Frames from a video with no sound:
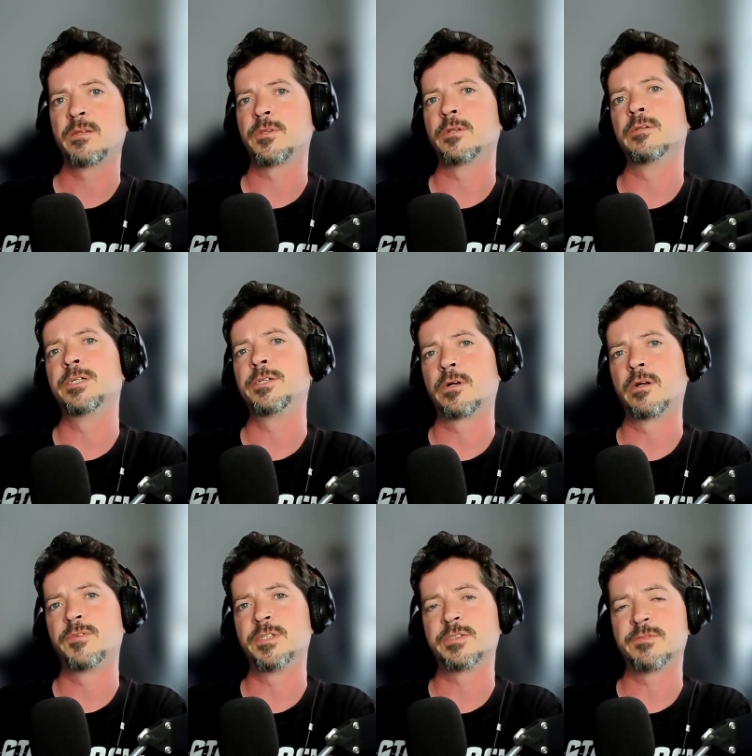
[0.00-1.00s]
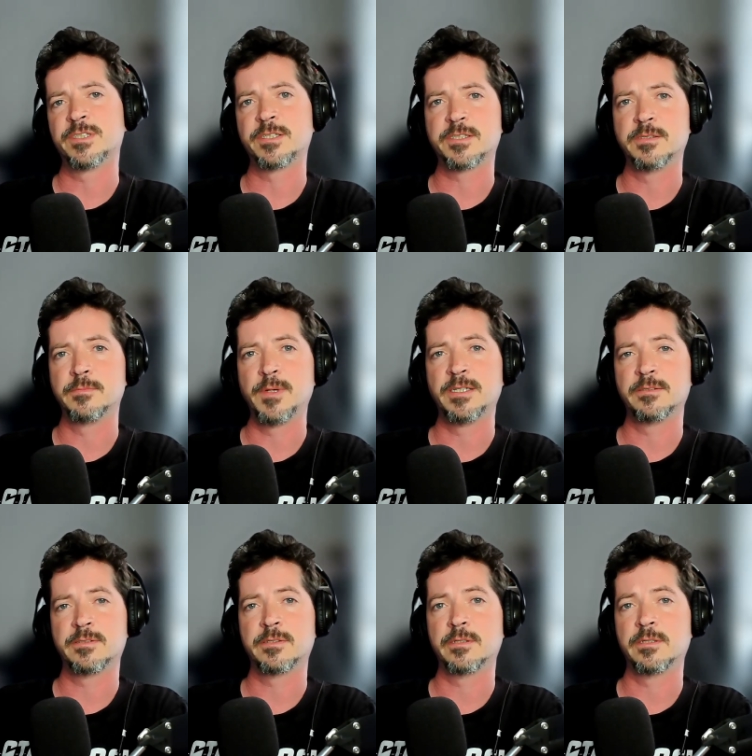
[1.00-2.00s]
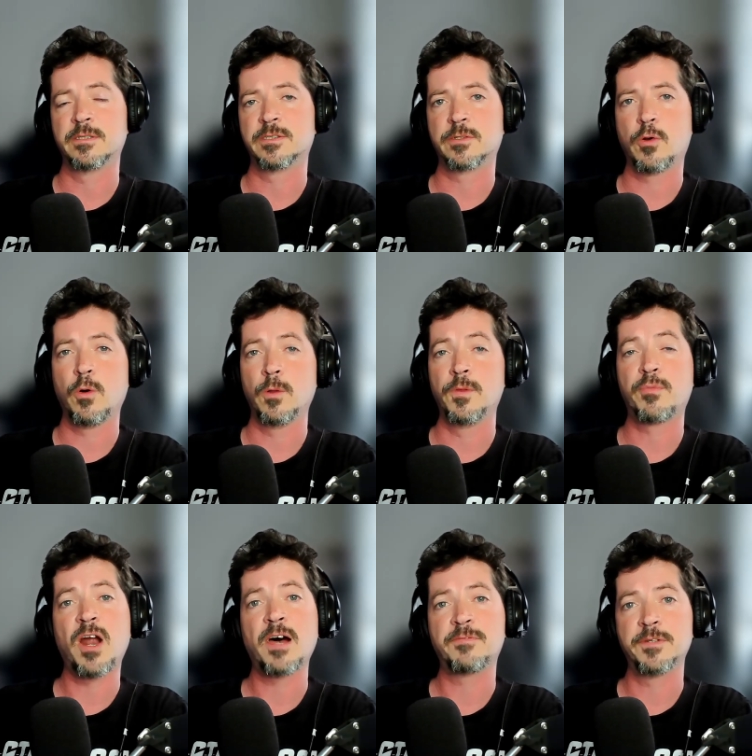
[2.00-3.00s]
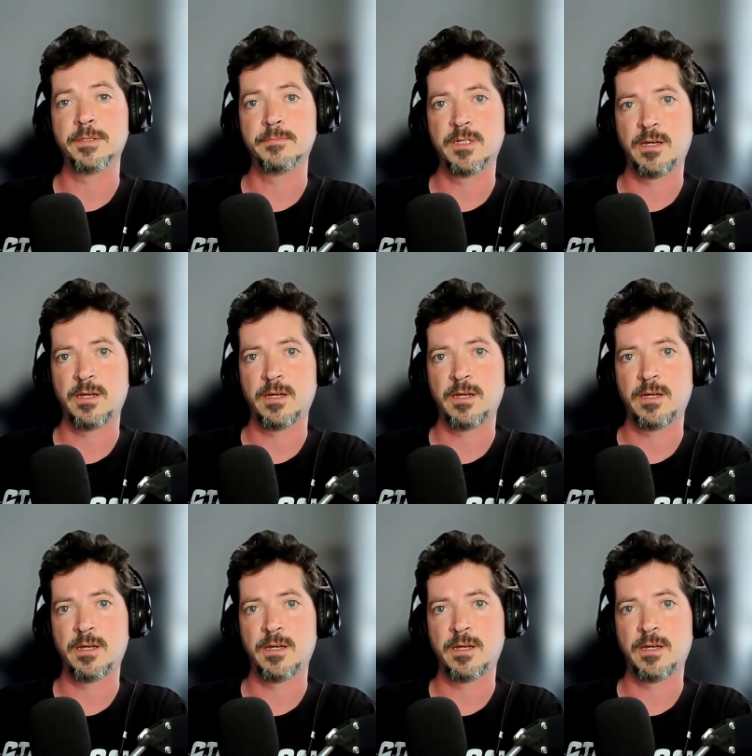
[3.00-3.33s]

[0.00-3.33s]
The leader of this resistance base is called the Prophet,